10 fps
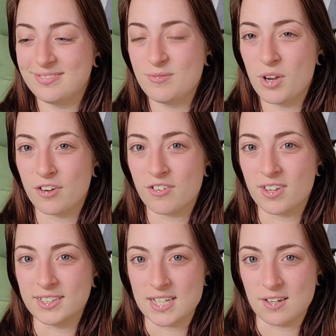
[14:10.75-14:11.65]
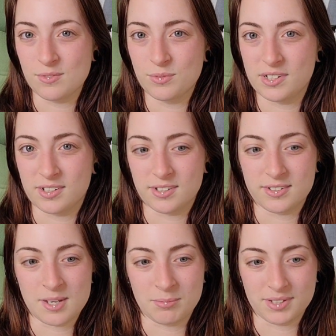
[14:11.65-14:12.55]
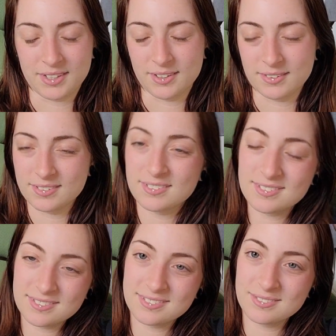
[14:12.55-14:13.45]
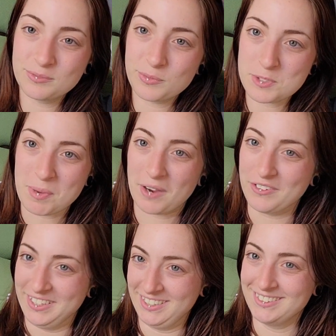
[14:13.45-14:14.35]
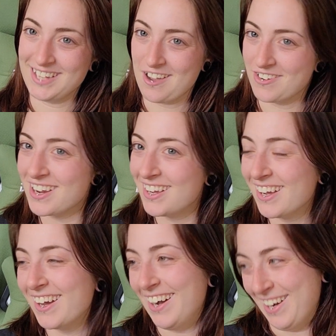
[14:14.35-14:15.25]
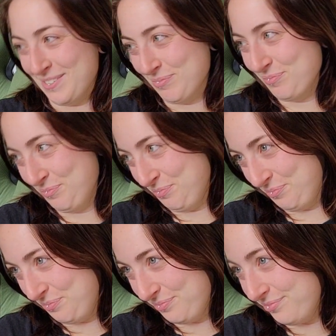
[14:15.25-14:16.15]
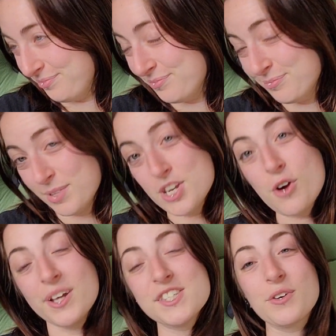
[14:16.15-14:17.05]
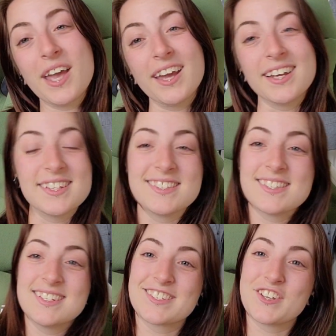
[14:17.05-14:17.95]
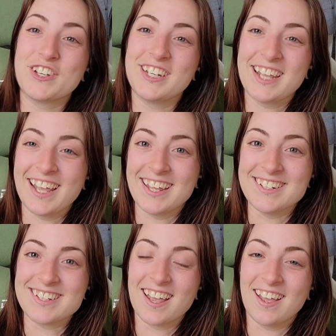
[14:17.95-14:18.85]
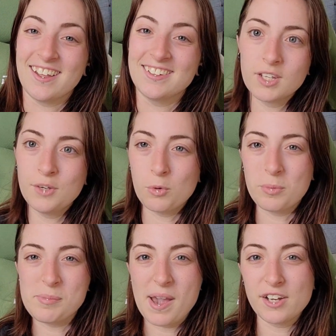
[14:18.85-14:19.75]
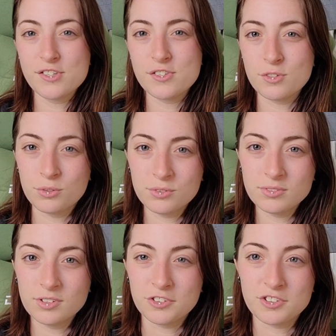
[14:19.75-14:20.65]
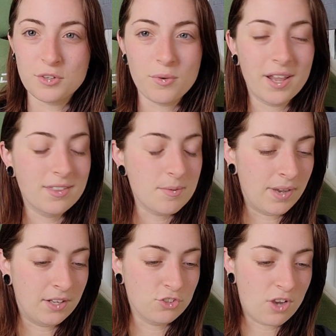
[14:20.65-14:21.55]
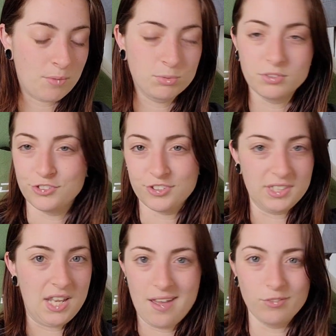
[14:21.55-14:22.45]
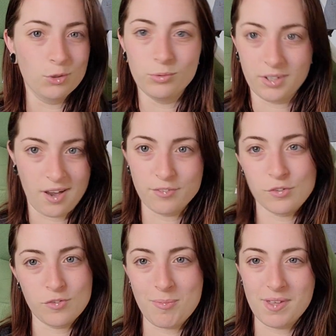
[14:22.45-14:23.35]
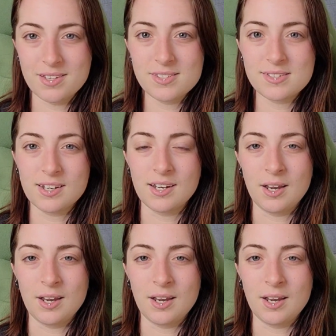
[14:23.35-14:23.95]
We are falling down. We are tumbling, spiraling down. But no, it's okay. It's good, and we'll be back soon. There's no way that my shop will just never recover from this.